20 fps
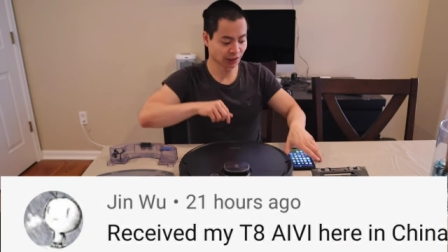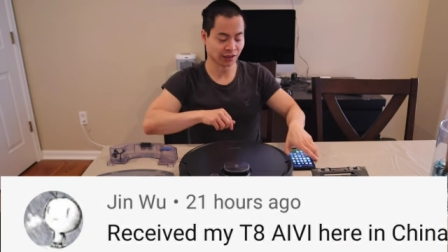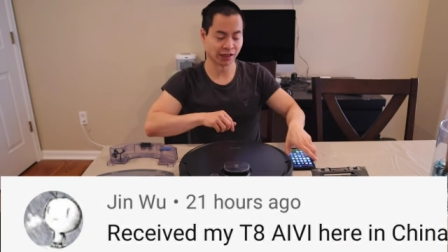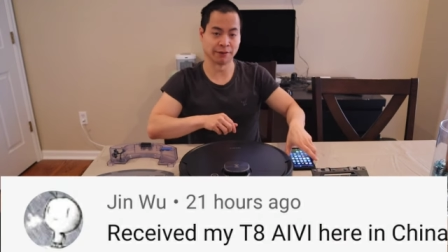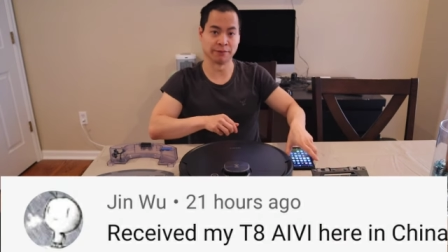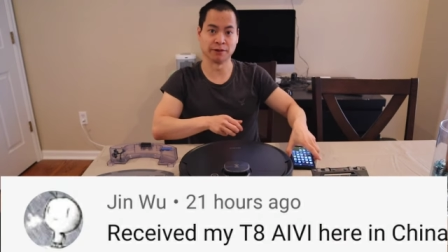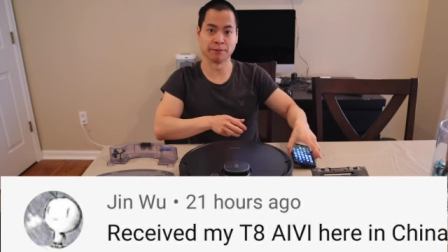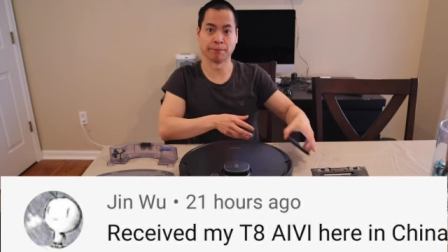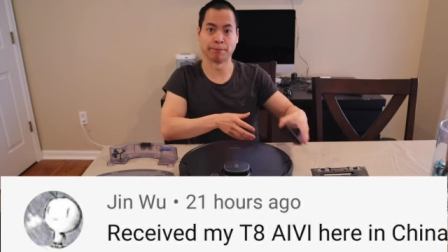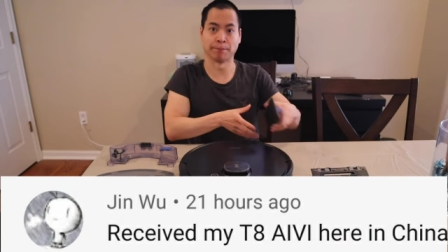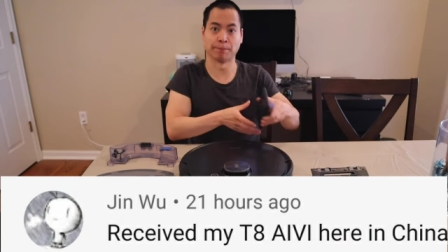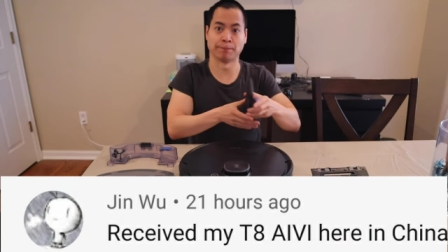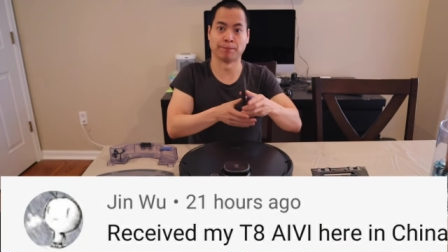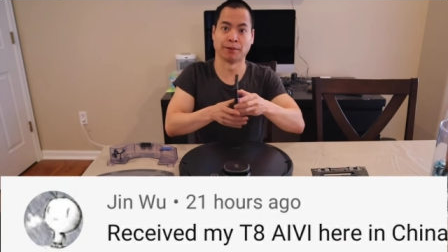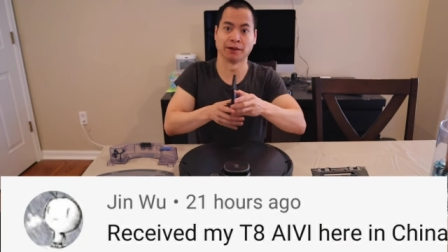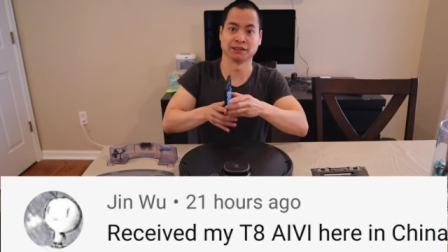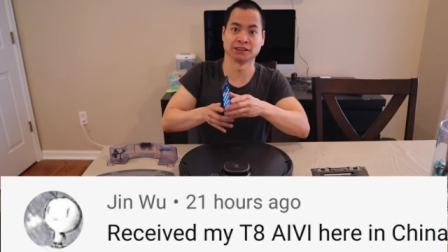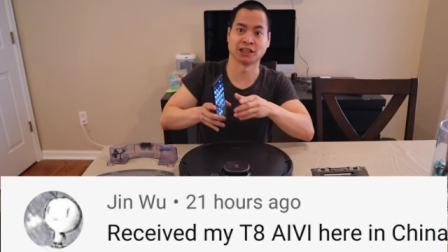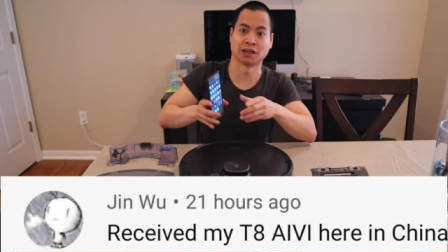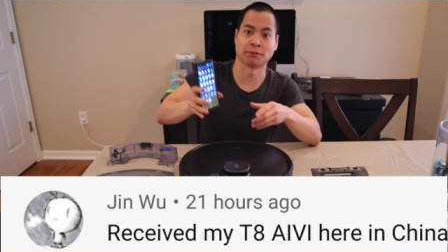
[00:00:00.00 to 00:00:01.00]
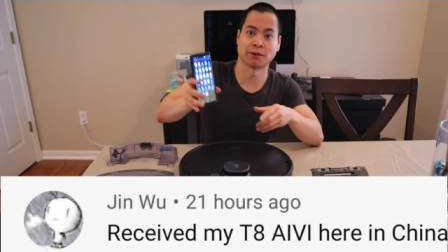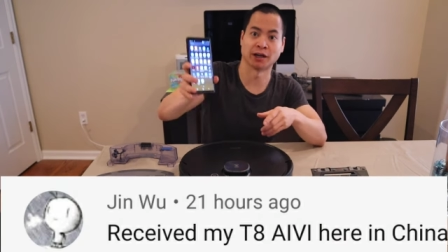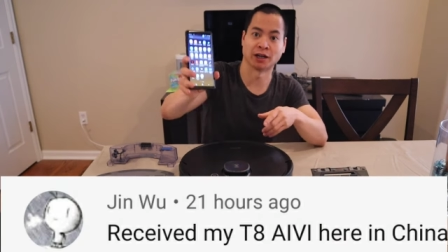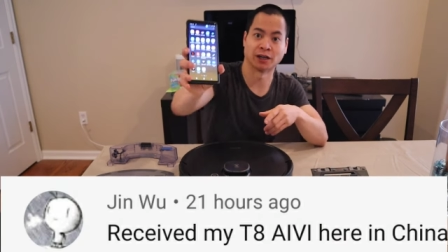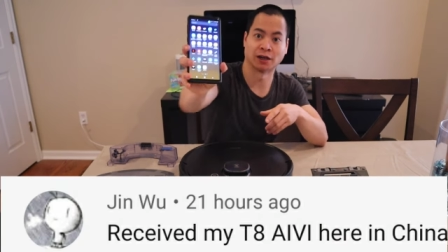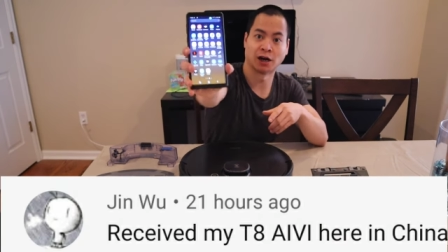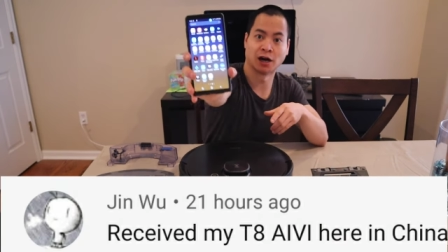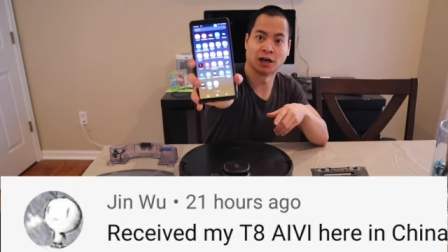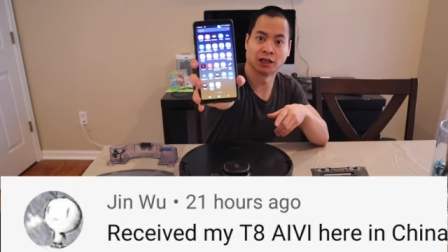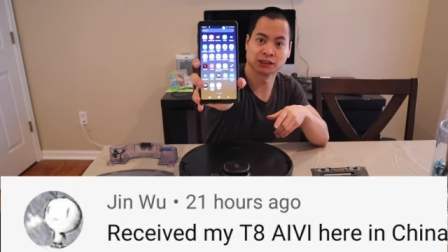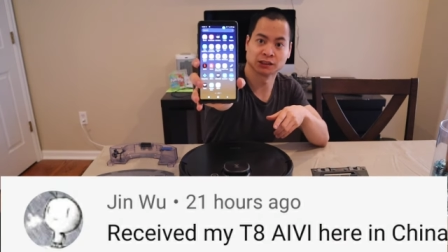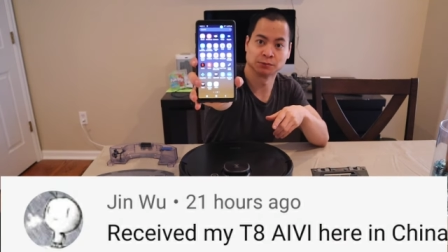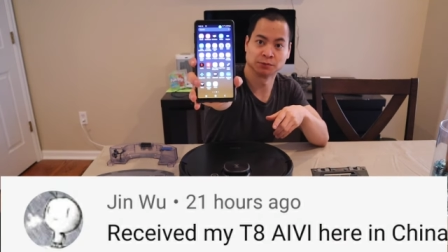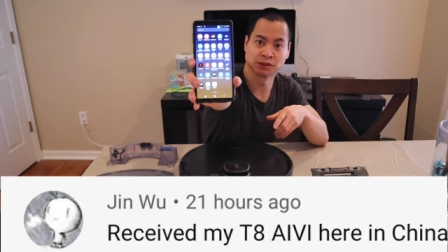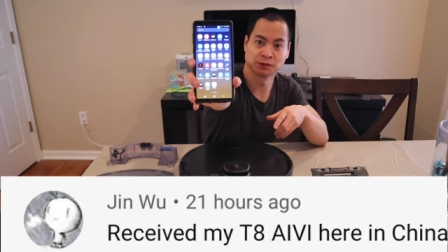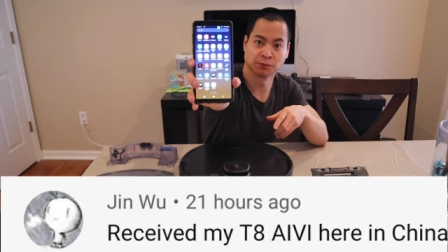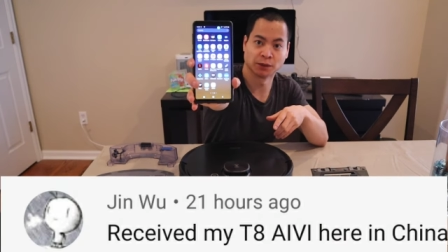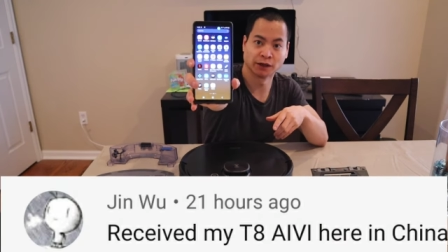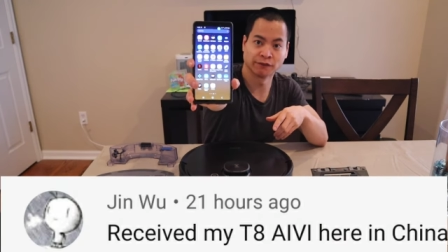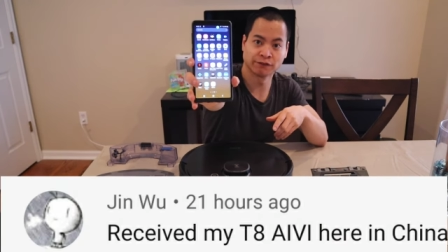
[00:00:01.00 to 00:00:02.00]
Let me bust out my awesome
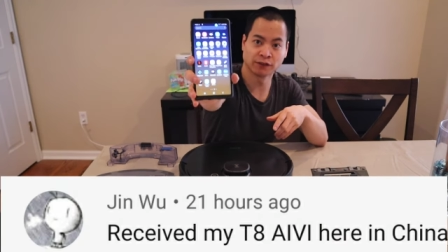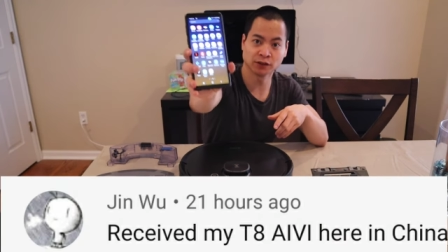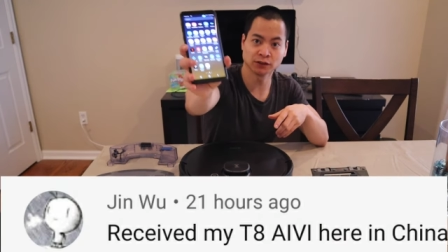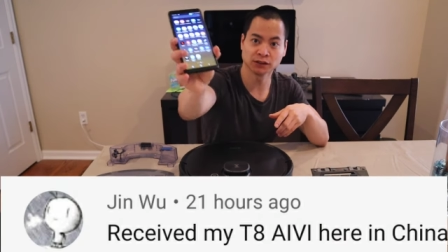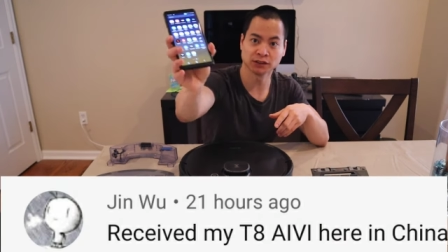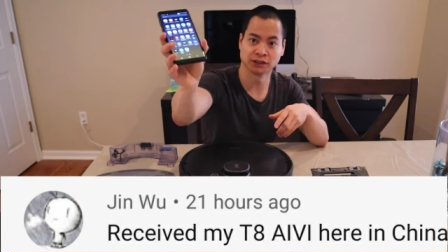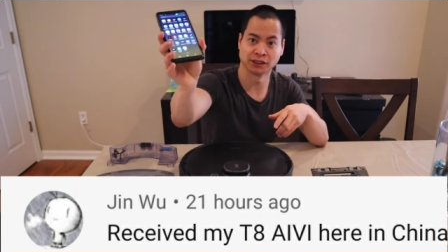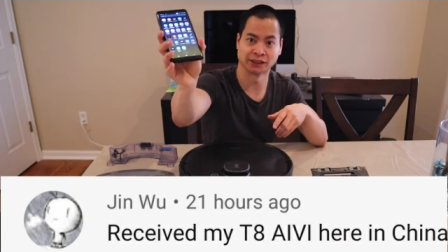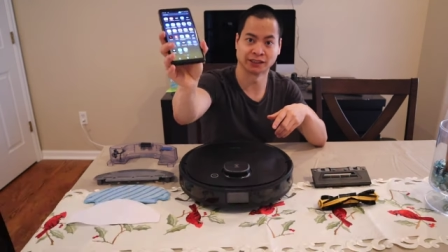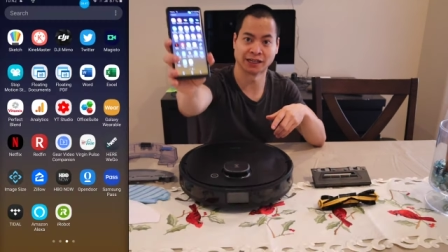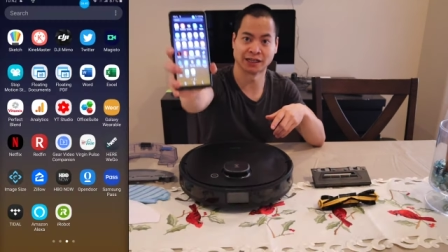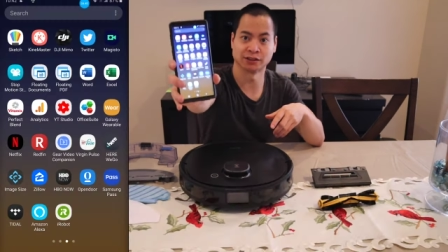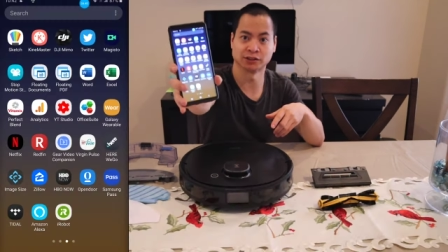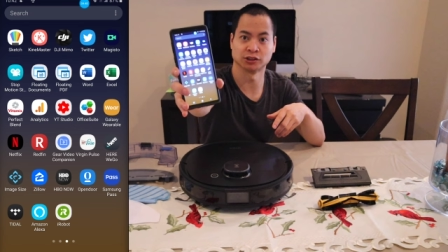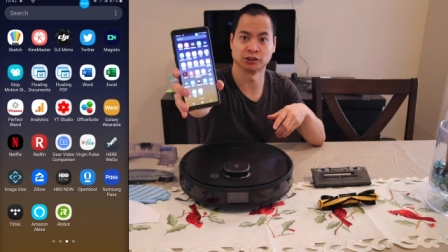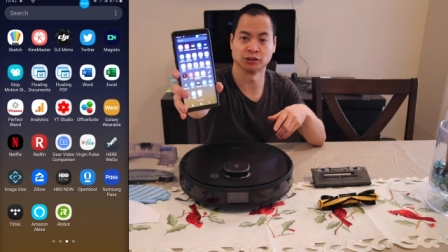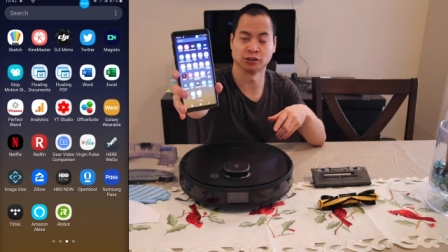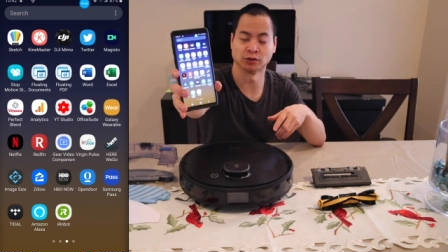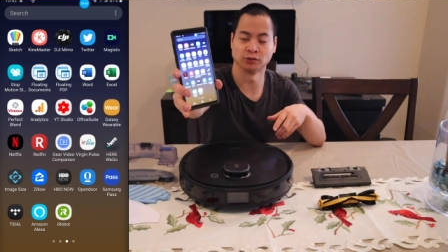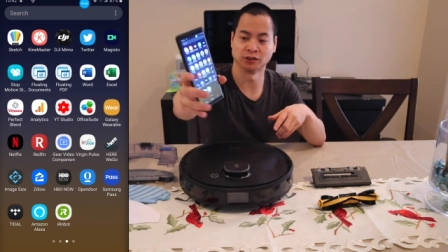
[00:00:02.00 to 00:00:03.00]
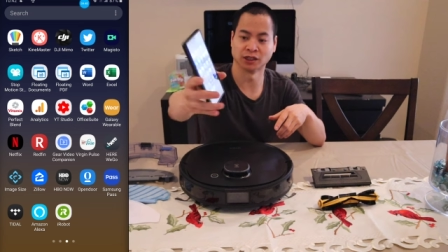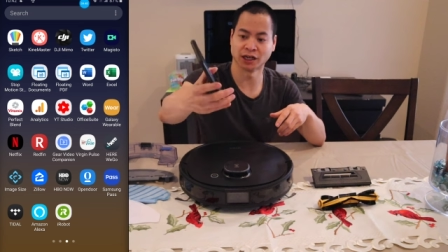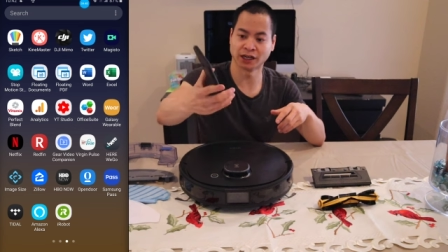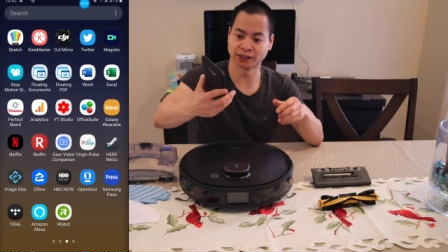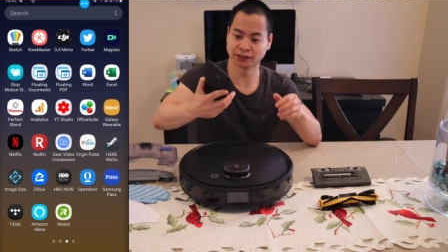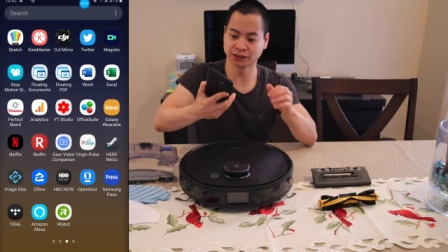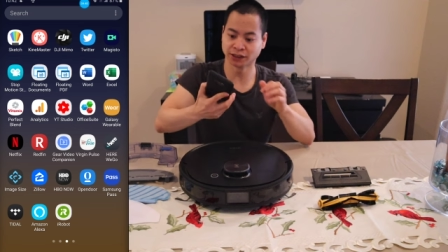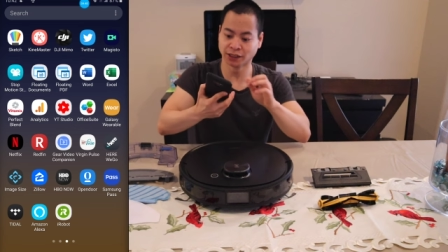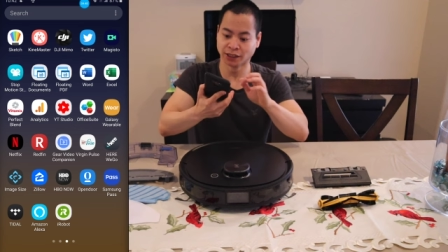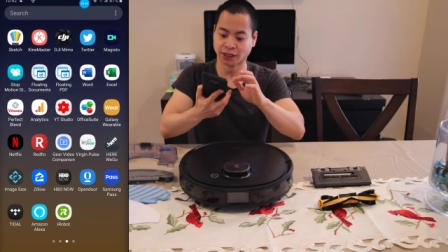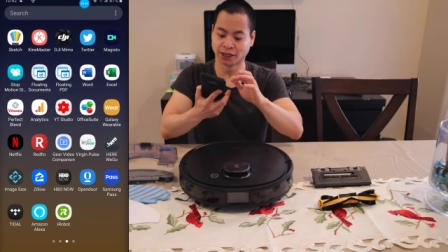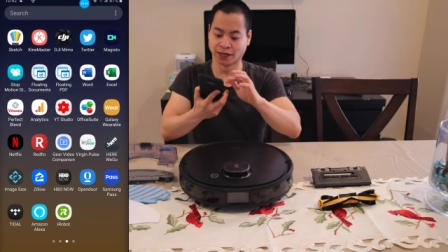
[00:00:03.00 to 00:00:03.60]
smartphone, the Galaxy Note 9,